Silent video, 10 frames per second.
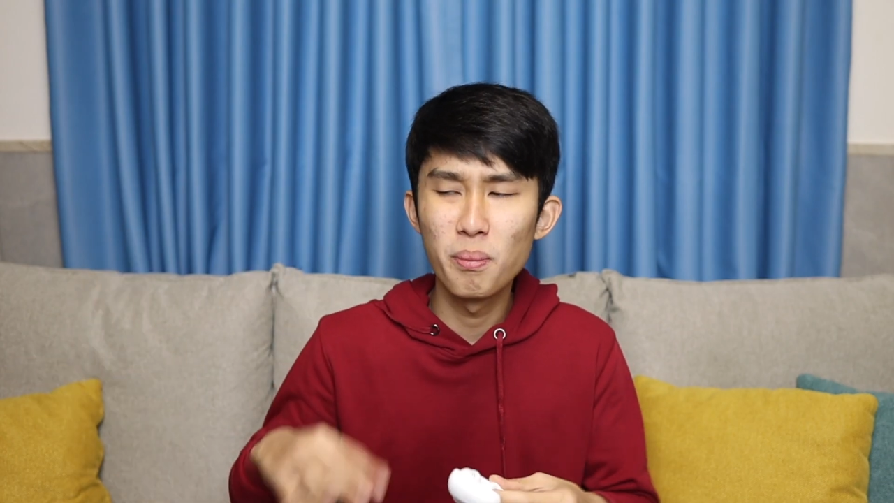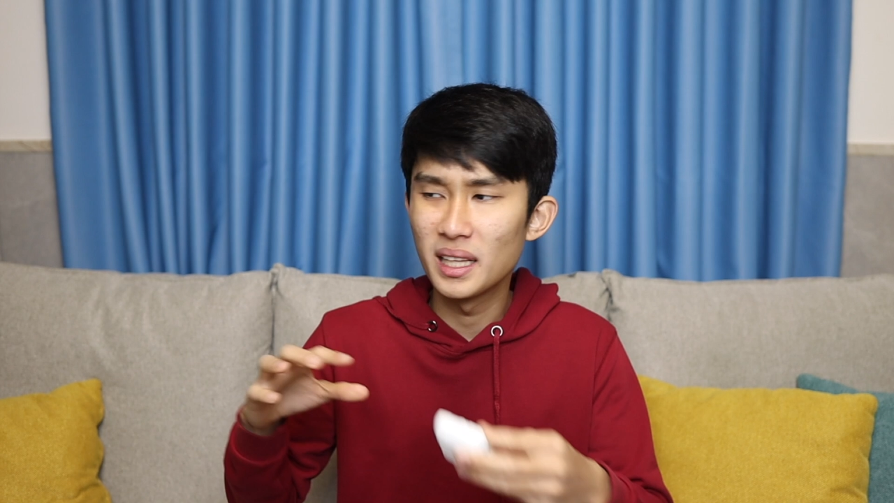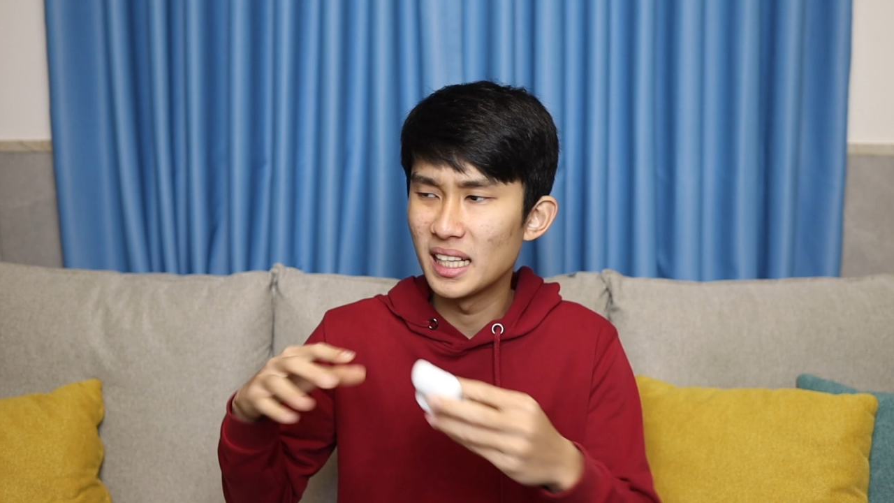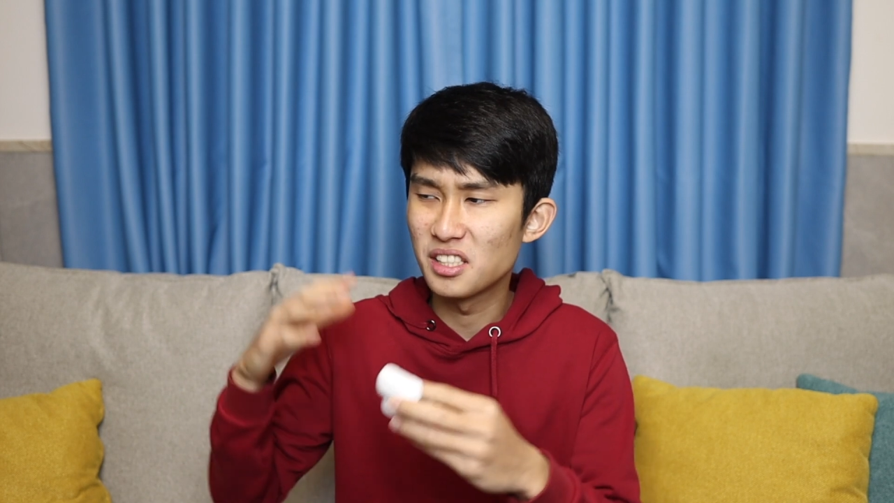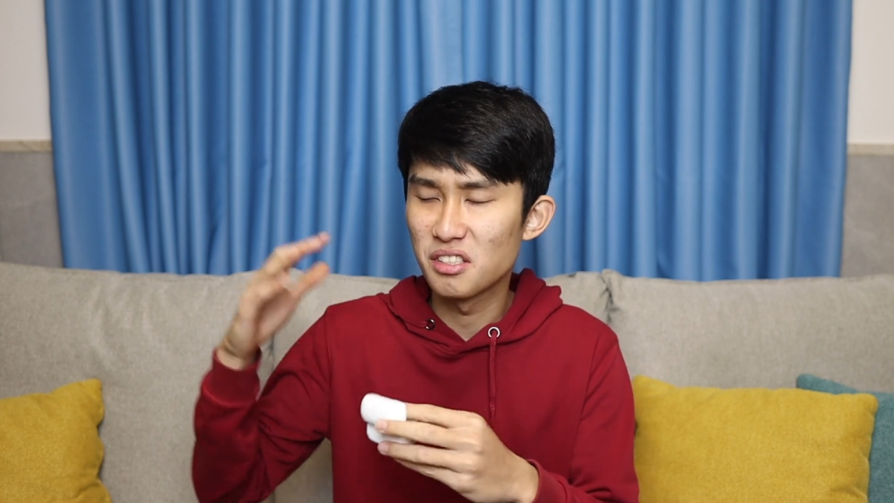but
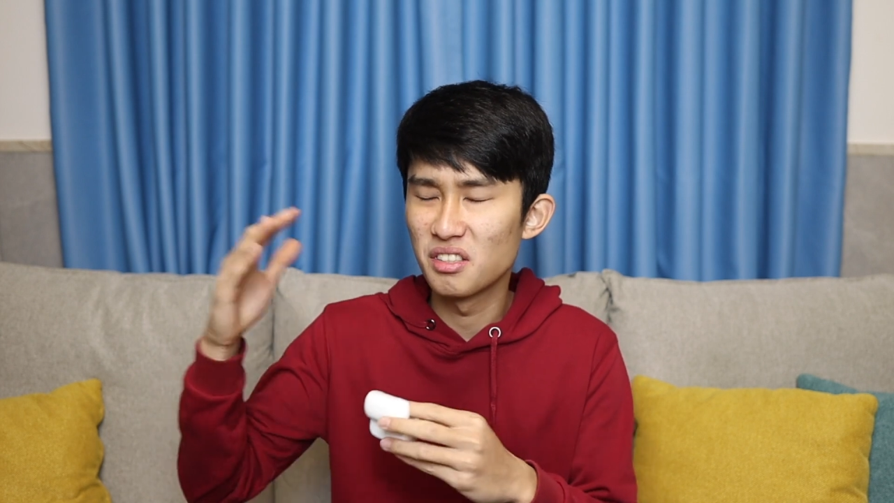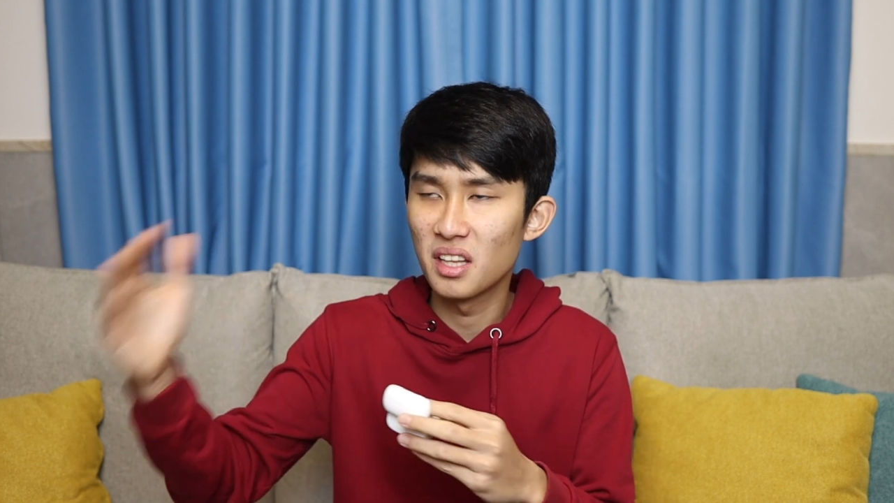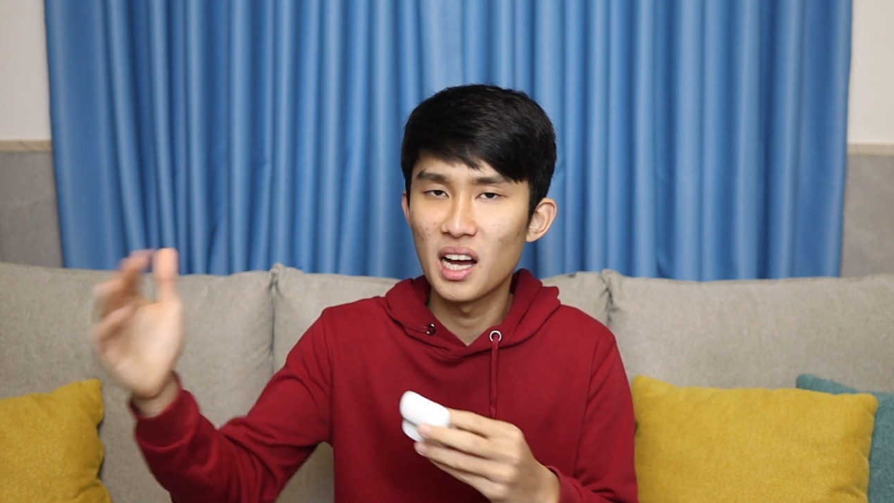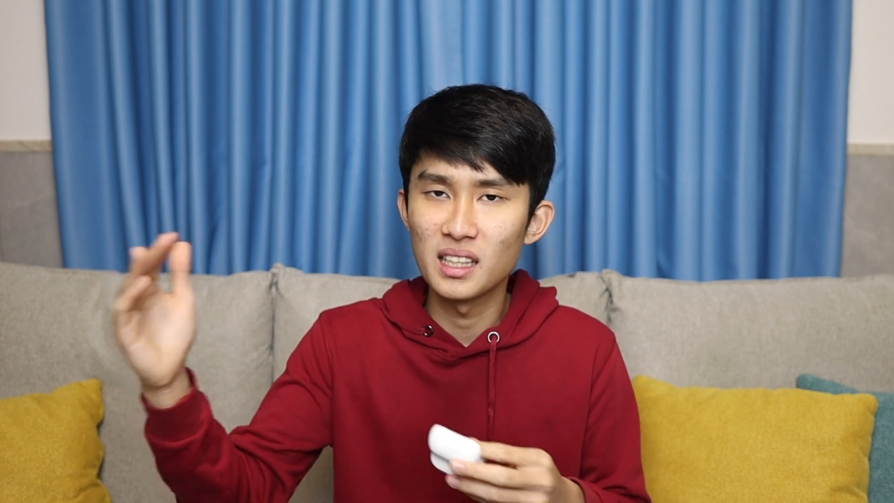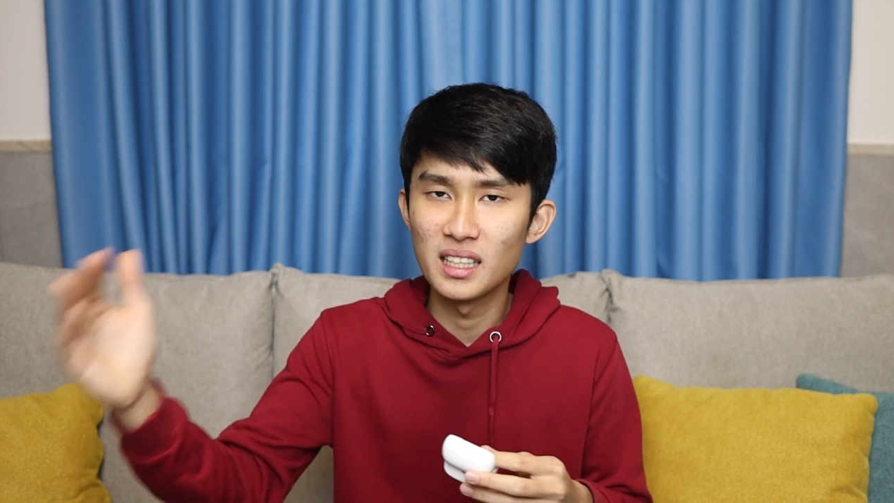it's
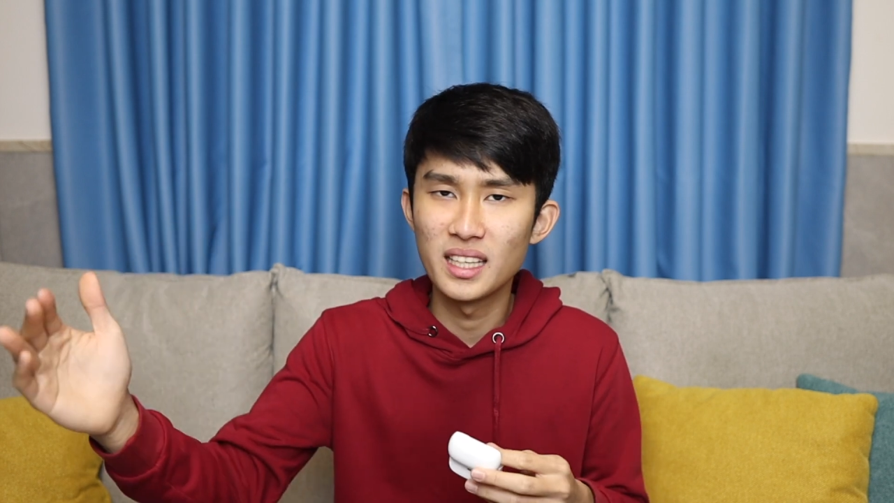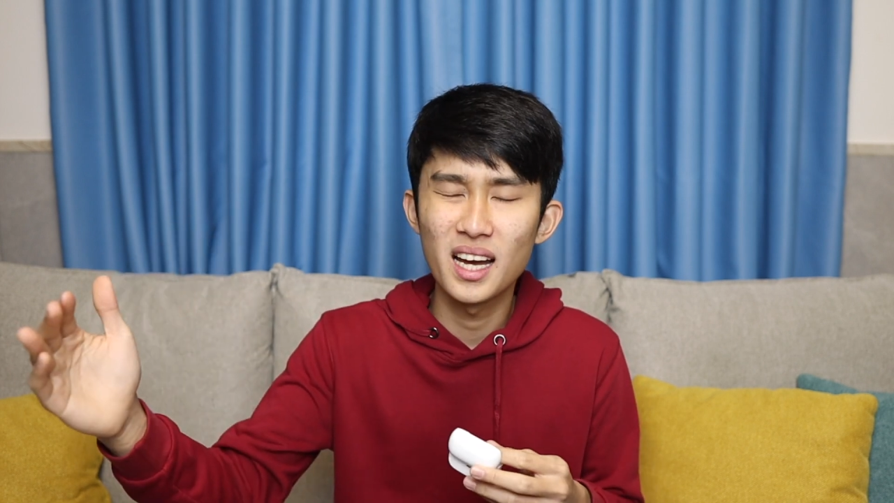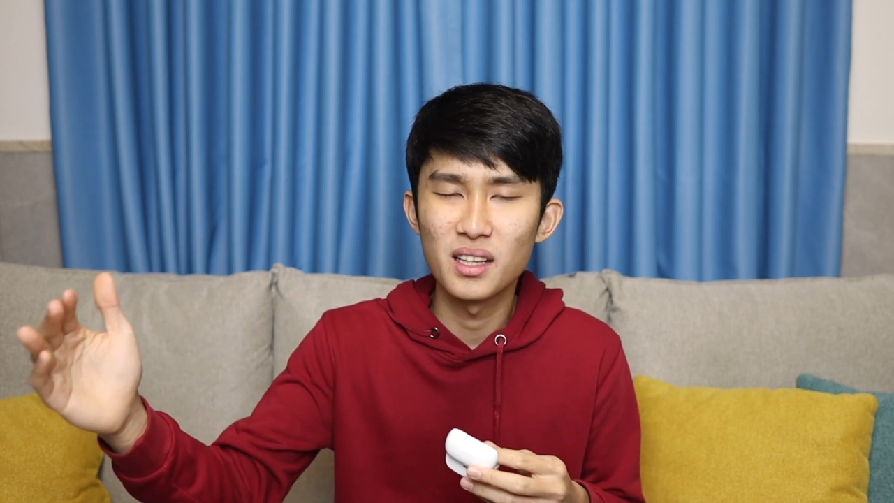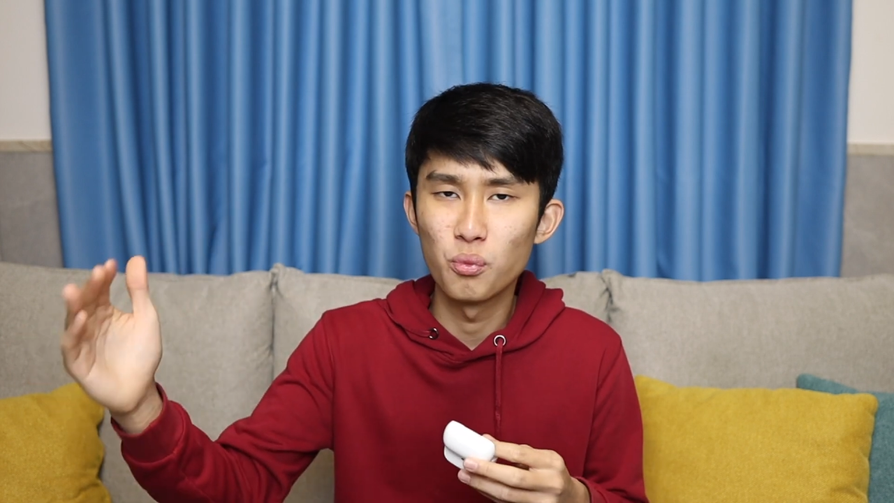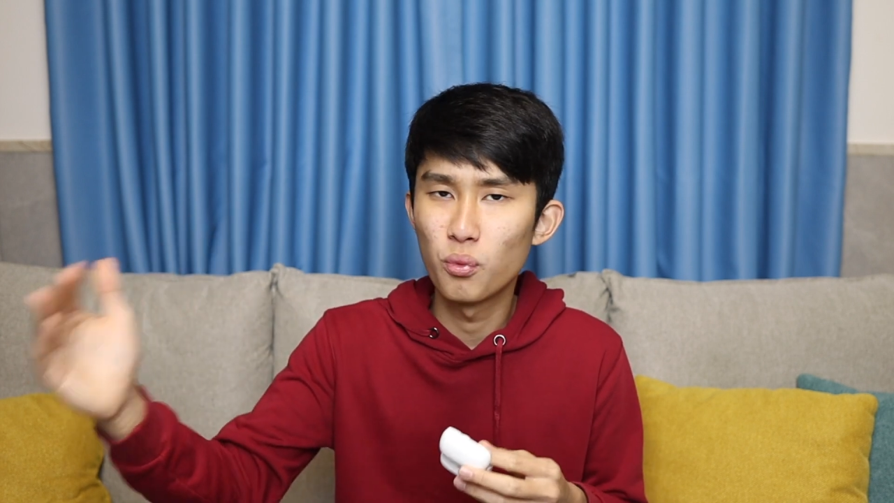not
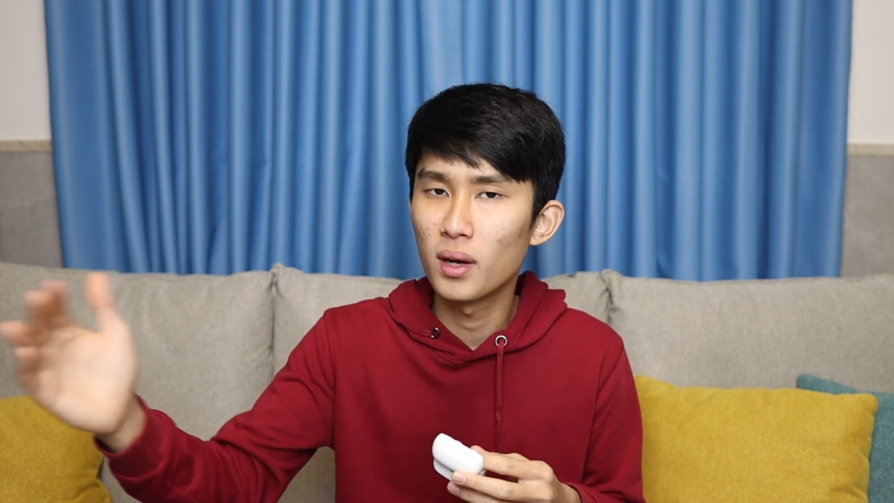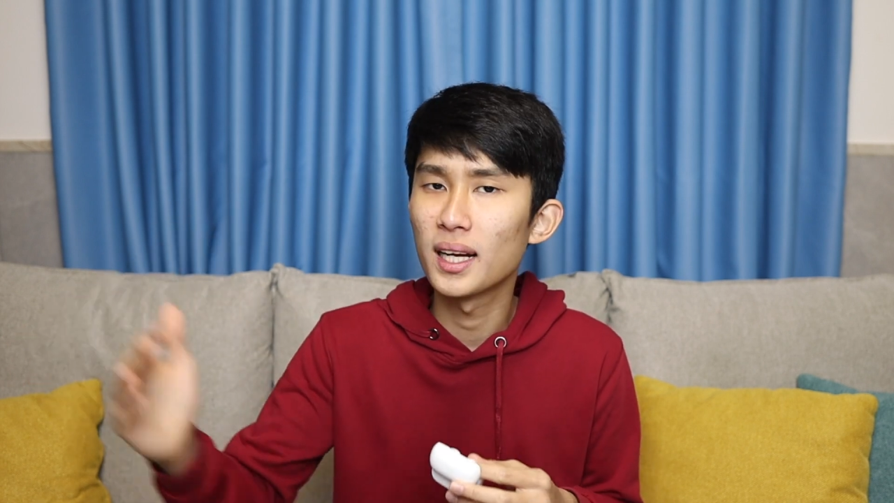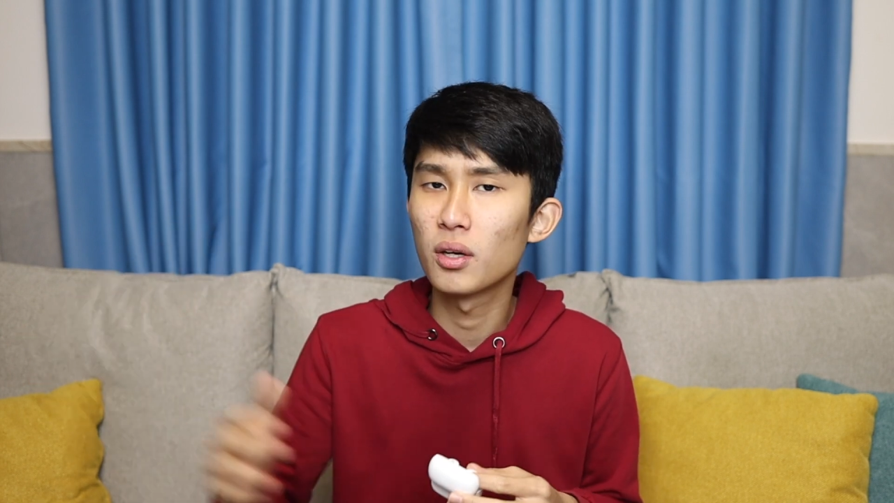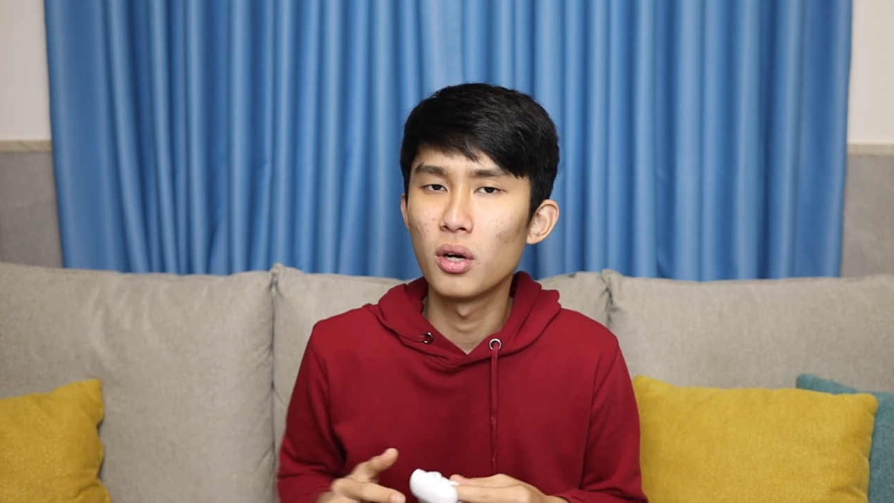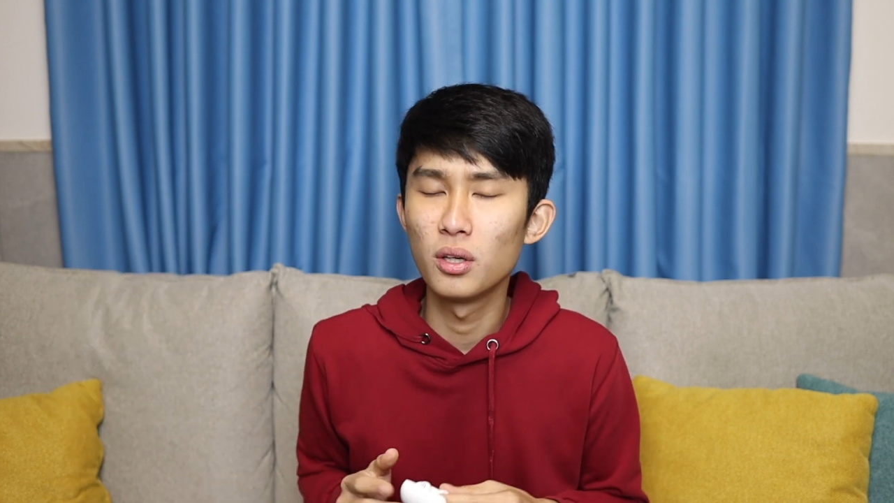yet what I
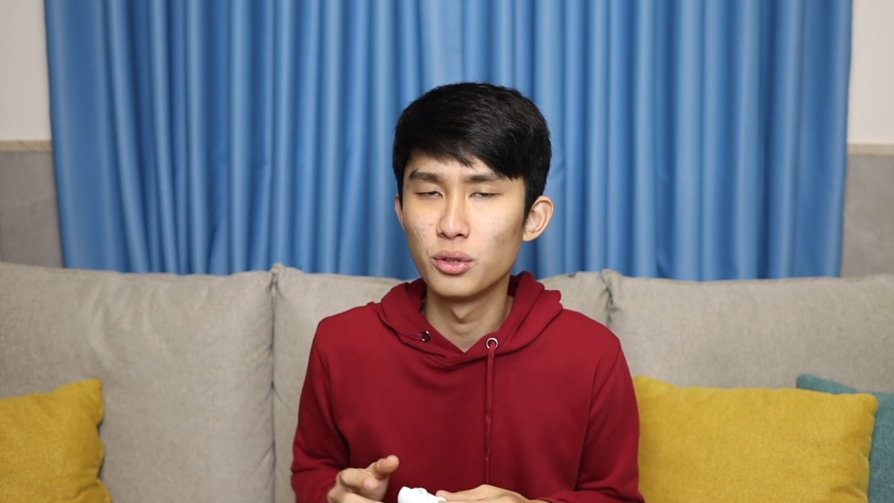call